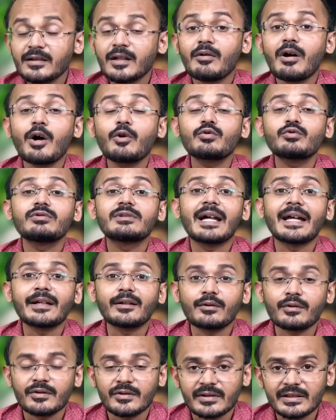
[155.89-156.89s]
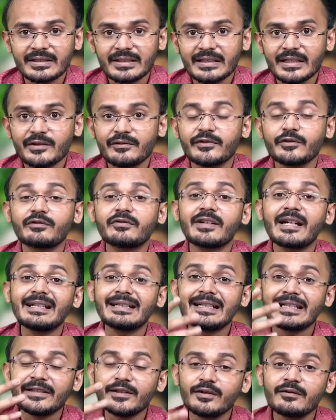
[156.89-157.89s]
Now, how to diagnose it? If you
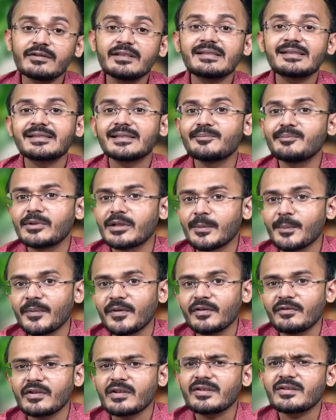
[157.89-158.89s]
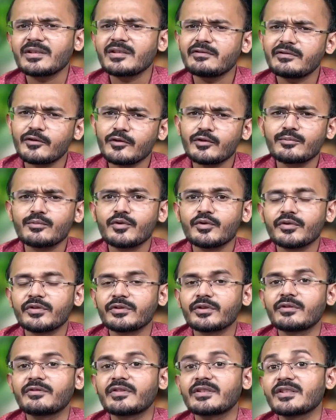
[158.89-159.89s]
find any of the symptoms, first and
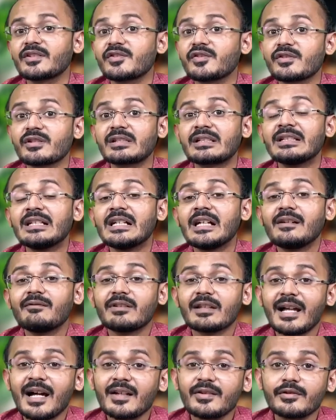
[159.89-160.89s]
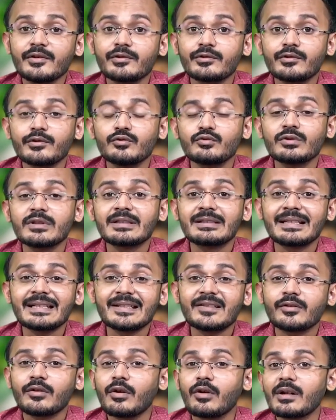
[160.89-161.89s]
foremost, your physician will ask you to do a
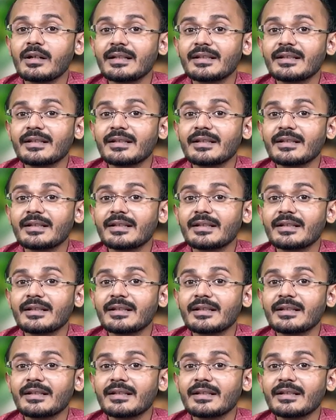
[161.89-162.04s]
test called